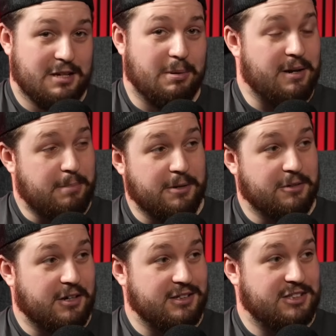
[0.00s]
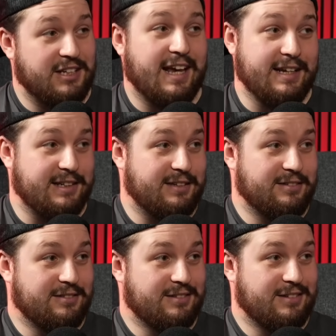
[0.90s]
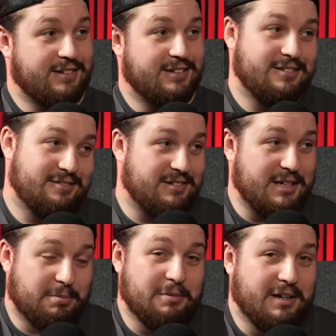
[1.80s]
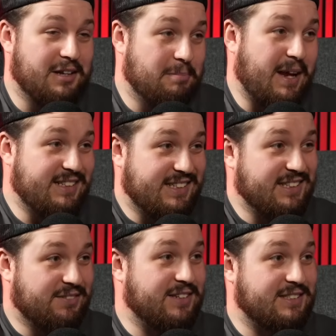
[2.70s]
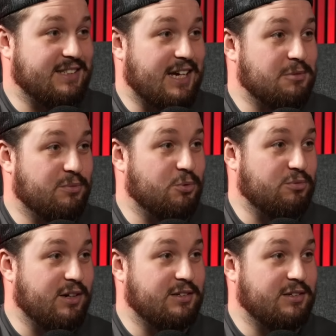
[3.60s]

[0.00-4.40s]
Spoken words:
You're playing Imperial Knights, you're going to hate it. It's probably like the basics of this detachment rule, right?